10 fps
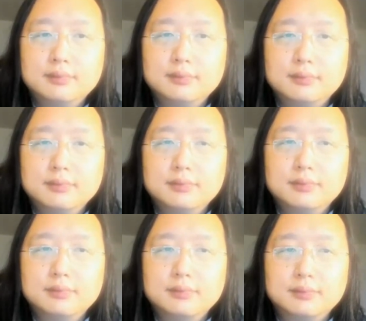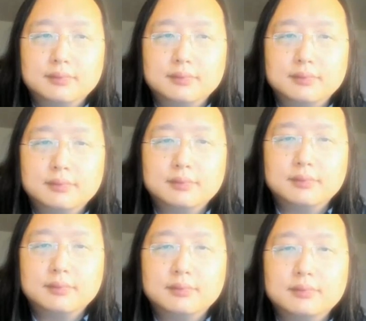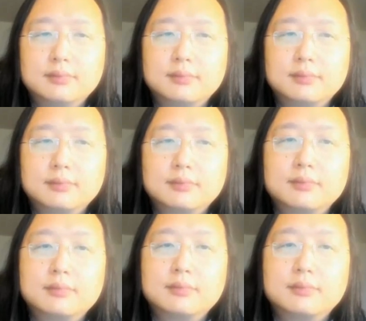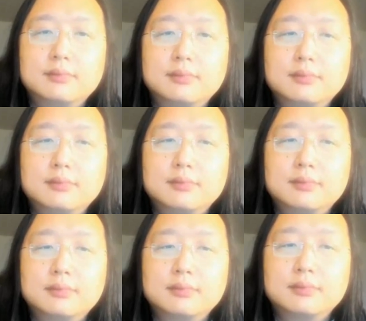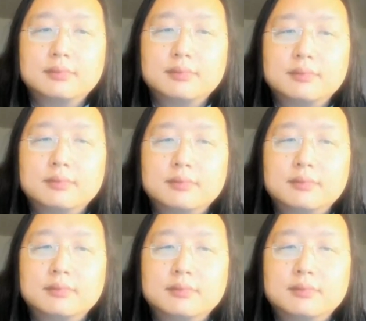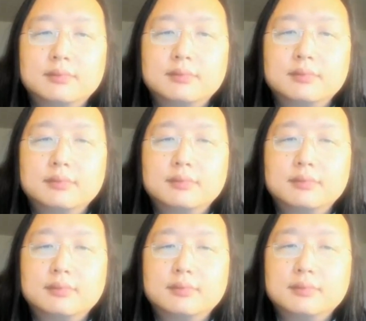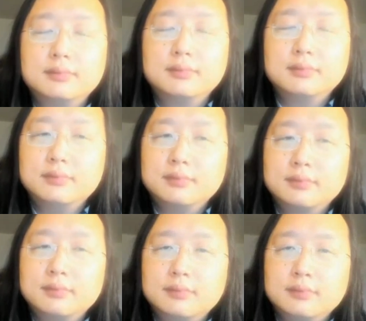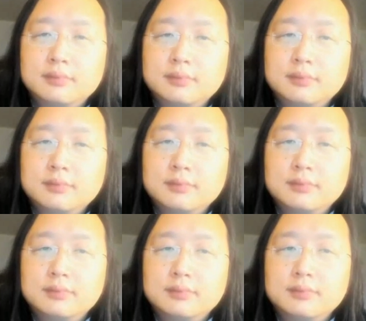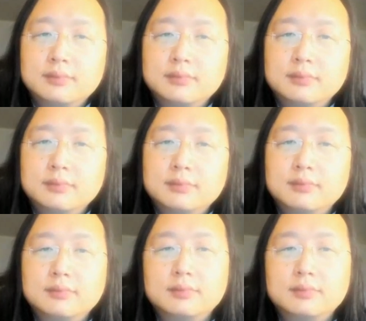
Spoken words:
(not speaking)